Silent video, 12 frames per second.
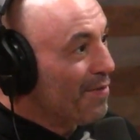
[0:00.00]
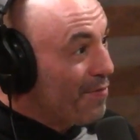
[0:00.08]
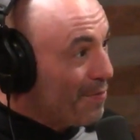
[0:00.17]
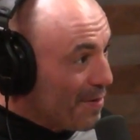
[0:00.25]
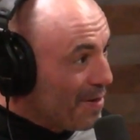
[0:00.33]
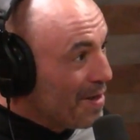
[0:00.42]

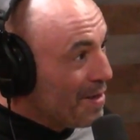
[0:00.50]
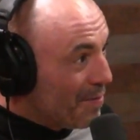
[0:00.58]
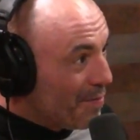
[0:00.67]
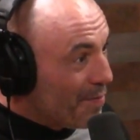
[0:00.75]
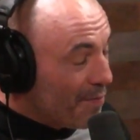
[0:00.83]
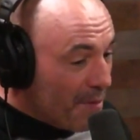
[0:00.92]
sensibilities as
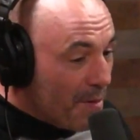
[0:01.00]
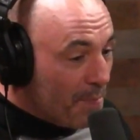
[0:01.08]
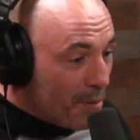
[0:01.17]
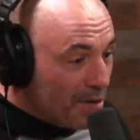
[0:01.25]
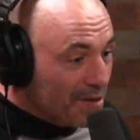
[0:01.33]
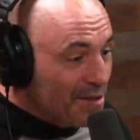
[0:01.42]
an MMA guy. For a
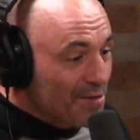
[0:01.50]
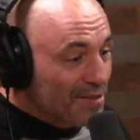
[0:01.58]
person yeah.